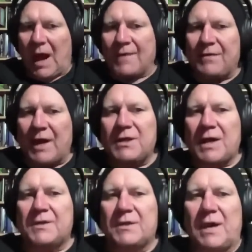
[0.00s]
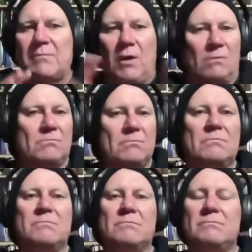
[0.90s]
And they say to them, look,
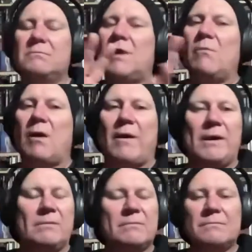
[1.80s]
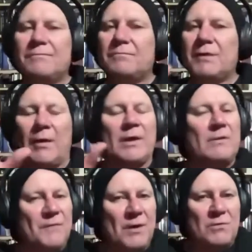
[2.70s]
don't worry,
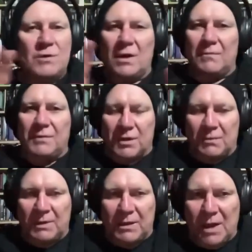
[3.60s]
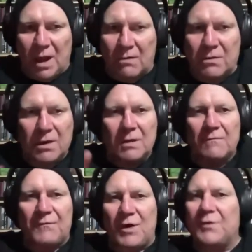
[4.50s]
in the future, there's going to be no
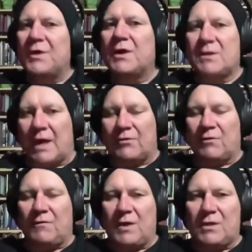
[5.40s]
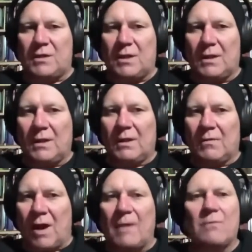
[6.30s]
further catastrophes,
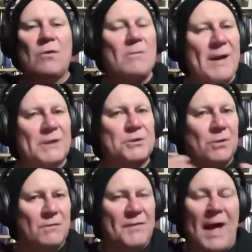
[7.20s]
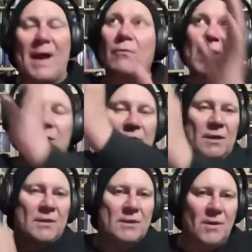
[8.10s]
right? We'll make sure of that. We can
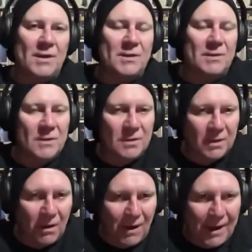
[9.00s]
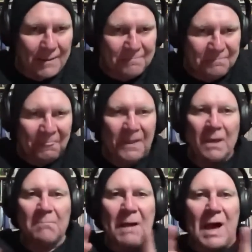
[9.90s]
see the signs in the sky.
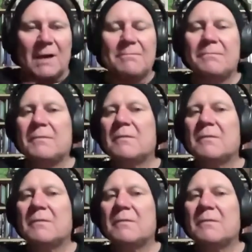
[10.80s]
But